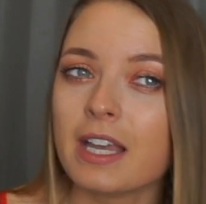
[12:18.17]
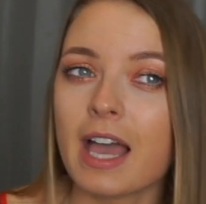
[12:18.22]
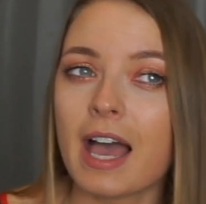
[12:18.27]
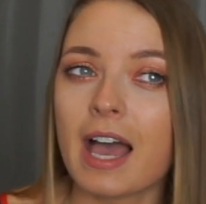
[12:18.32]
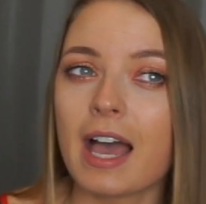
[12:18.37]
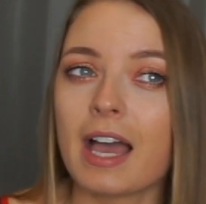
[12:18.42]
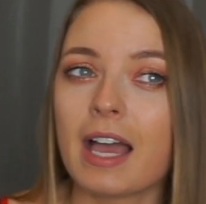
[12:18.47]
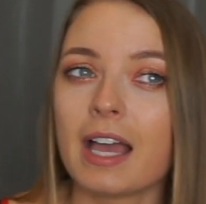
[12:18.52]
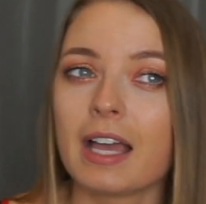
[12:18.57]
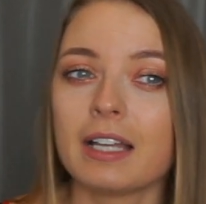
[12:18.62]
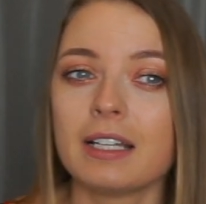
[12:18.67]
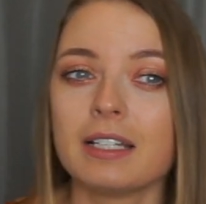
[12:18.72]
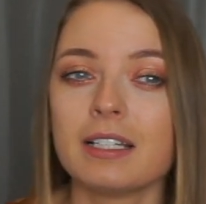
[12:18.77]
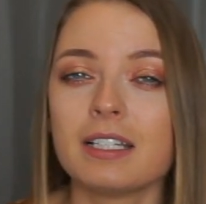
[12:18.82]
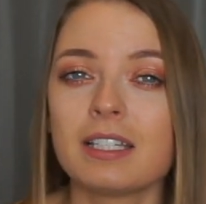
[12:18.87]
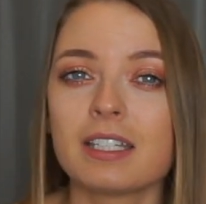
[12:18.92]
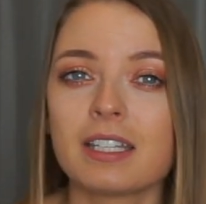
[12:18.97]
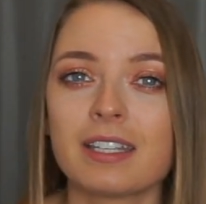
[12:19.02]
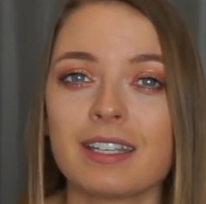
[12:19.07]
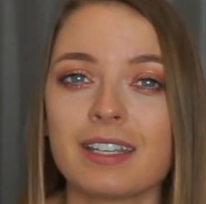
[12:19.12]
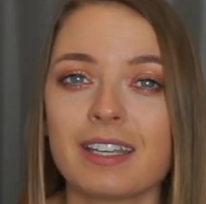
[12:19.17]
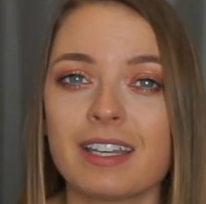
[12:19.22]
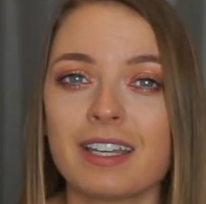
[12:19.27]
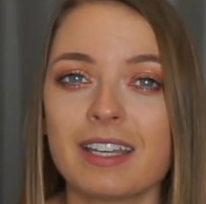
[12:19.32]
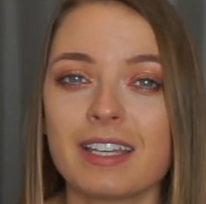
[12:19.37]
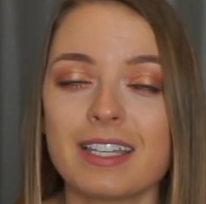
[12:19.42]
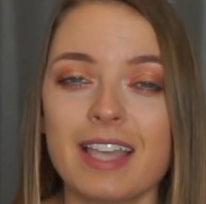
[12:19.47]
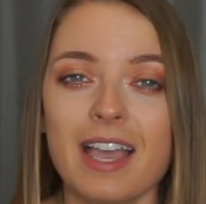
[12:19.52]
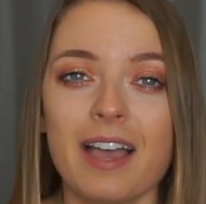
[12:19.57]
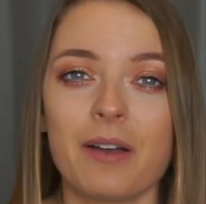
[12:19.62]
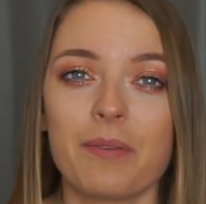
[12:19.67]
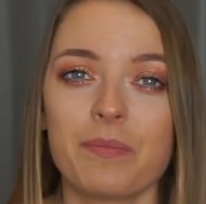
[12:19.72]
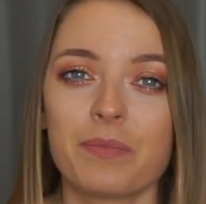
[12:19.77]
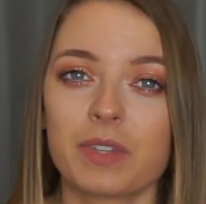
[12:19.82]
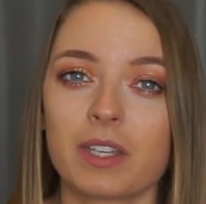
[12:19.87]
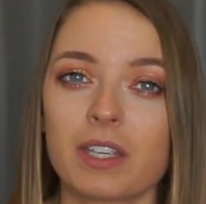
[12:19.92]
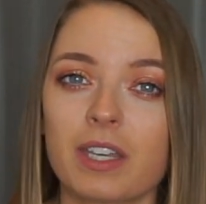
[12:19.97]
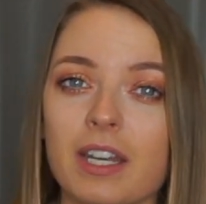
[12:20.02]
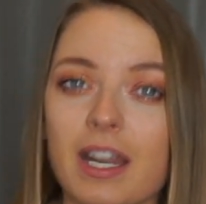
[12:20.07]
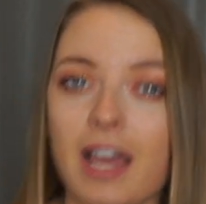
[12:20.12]
and yeah,
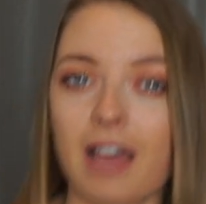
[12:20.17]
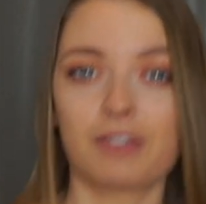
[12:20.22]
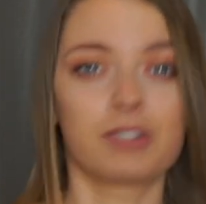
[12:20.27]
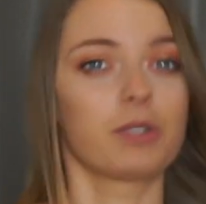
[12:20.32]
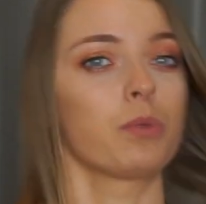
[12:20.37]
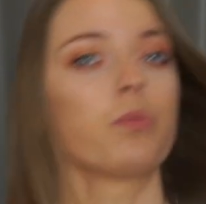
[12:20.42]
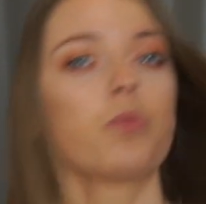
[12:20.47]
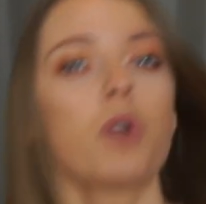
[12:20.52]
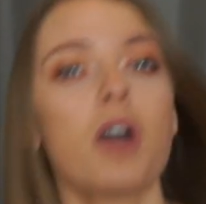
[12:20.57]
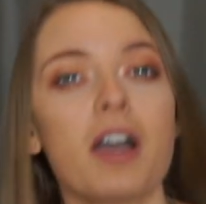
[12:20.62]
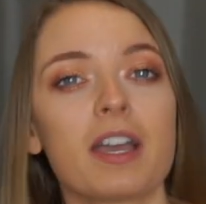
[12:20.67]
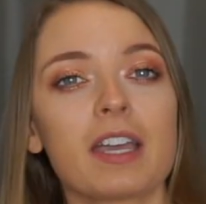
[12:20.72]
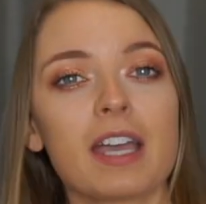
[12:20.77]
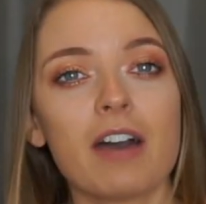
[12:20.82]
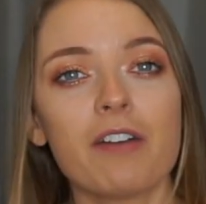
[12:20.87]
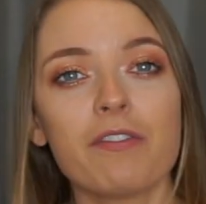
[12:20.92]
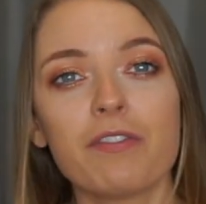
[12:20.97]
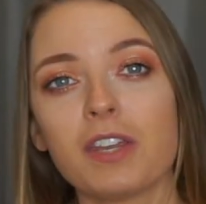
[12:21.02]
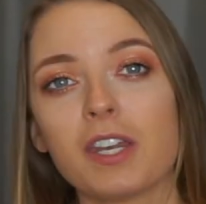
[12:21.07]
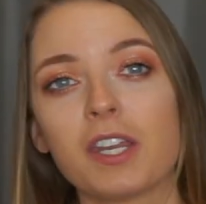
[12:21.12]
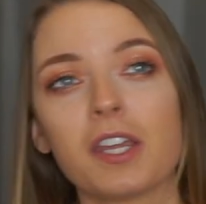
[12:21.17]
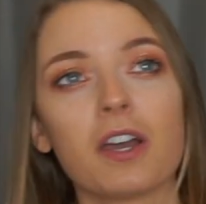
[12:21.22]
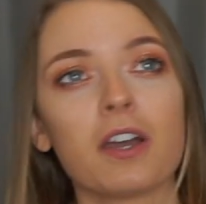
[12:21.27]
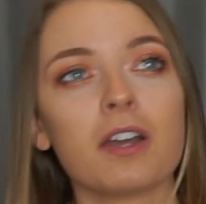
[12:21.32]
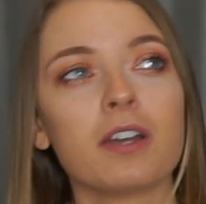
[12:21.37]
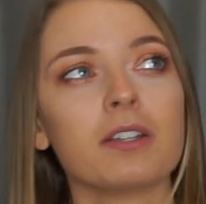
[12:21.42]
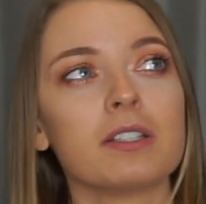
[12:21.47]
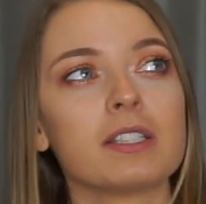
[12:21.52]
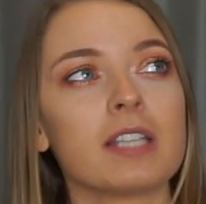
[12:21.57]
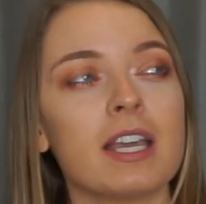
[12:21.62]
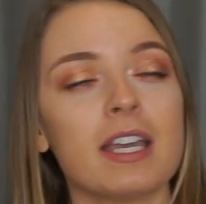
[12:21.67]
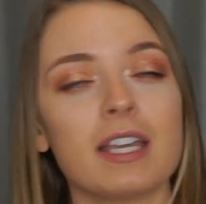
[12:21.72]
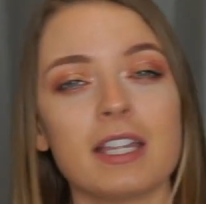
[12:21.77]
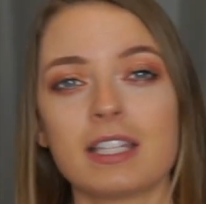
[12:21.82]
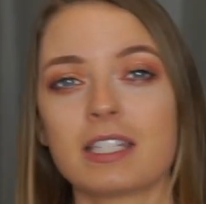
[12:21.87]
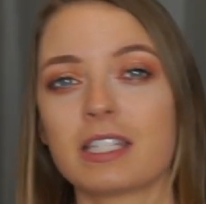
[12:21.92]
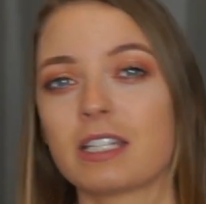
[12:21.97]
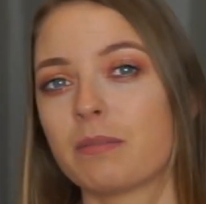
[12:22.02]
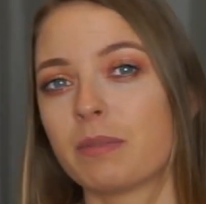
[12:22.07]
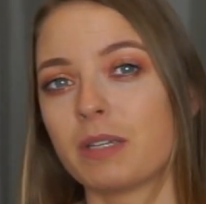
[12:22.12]
I'm going to have some workout videos,
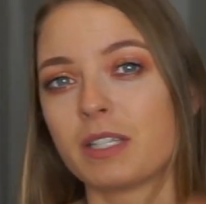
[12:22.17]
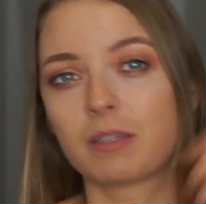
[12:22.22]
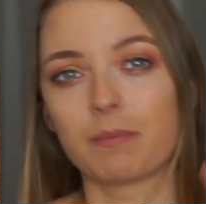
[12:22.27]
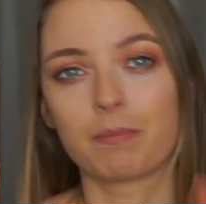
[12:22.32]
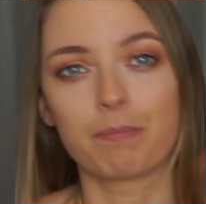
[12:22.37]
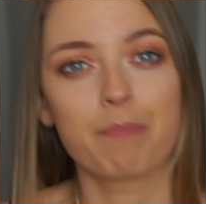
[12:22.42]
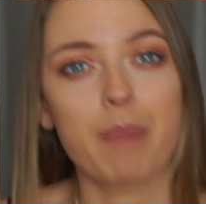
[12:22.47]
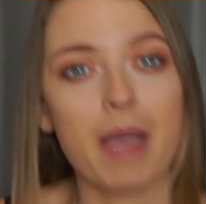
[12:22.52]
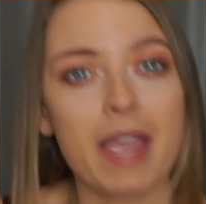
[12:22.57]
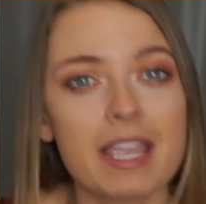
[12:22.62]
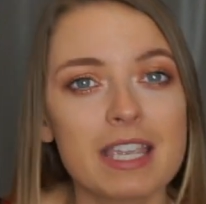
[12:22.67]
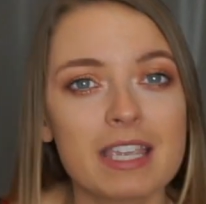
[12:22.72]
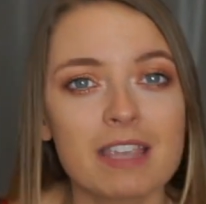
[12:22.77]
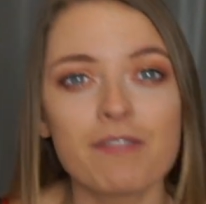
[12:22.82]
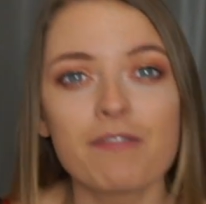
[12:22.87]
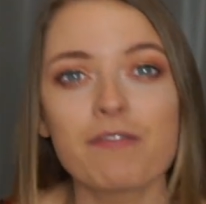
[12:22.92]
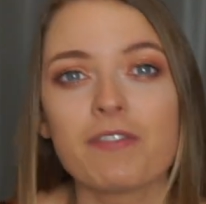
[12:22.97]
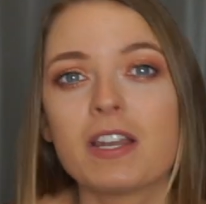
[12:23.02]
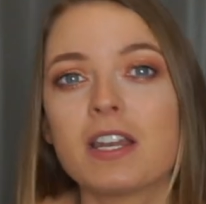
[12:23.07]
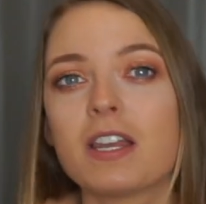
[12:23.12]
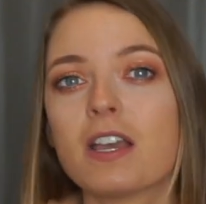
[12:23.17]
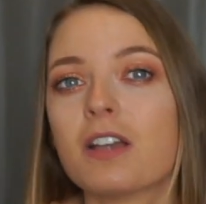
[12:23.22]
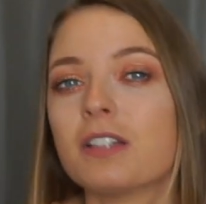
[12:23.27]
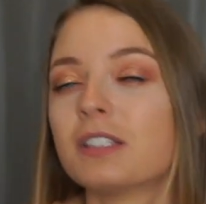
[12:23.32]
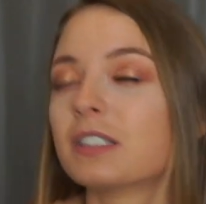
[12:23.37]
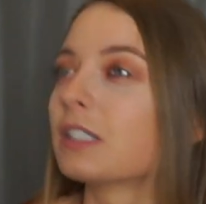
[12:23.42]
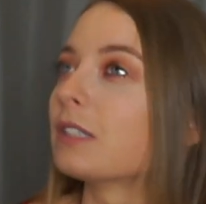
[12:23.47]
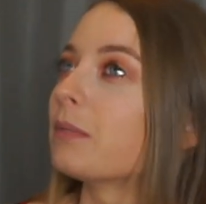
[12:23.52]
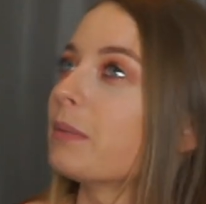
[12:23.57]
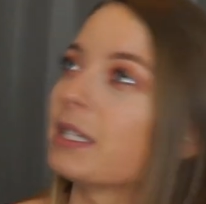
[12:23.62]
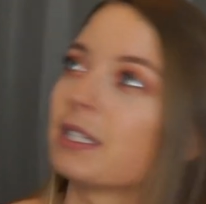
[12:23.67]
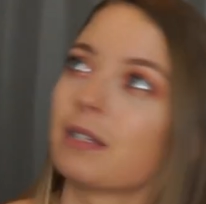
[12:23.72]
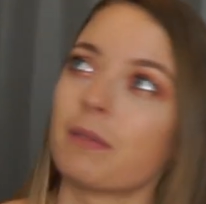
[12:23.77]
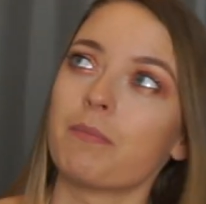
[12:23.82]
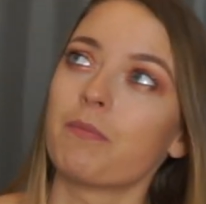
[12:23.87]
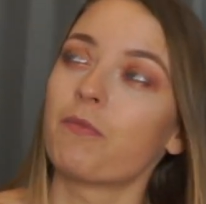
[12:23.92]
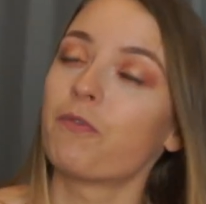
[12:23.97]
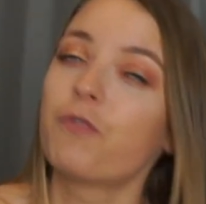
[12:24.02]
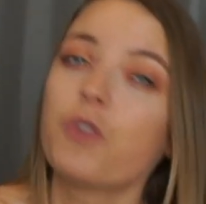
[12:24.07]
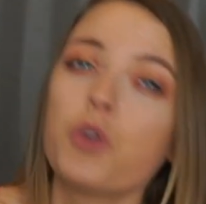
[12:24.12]
there's going to be some baking videos, there's going to be
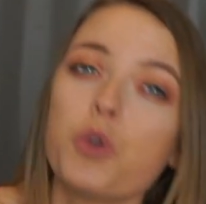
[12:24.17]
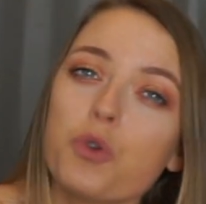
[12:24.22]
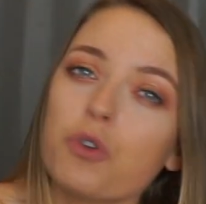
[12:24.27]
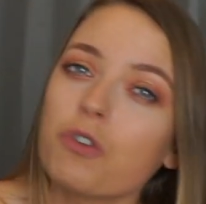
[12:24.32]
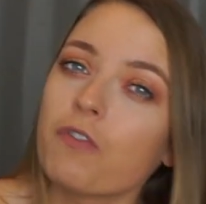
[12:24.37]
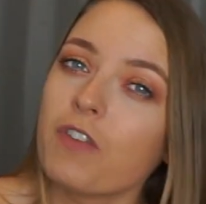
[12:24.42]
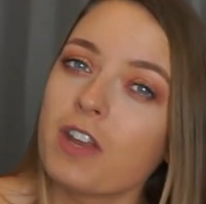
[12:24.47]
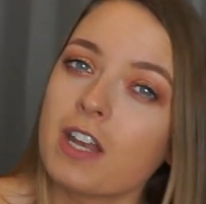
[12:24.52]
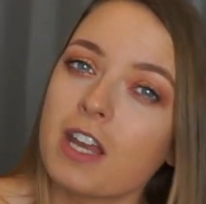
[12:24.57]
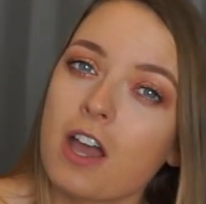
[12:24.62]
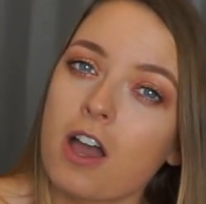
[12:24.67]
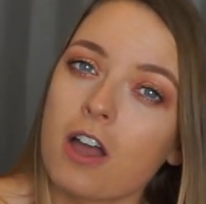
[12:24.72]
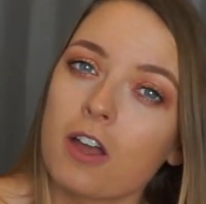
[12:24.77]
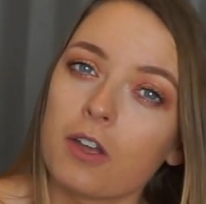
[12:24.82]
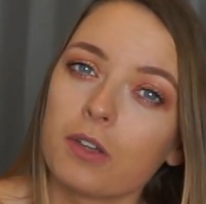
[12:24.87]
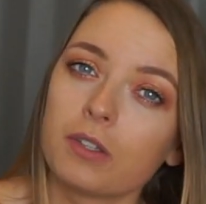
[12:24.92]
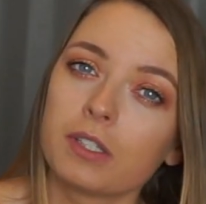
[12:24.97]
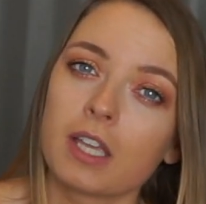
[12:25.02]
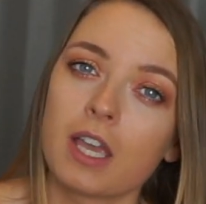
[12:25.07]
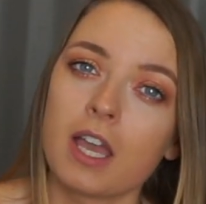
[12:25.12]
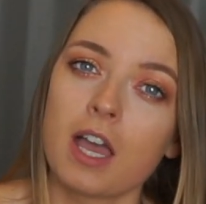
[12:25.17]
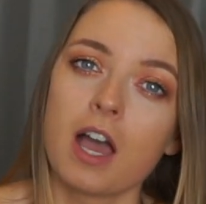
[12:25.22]
some food videos,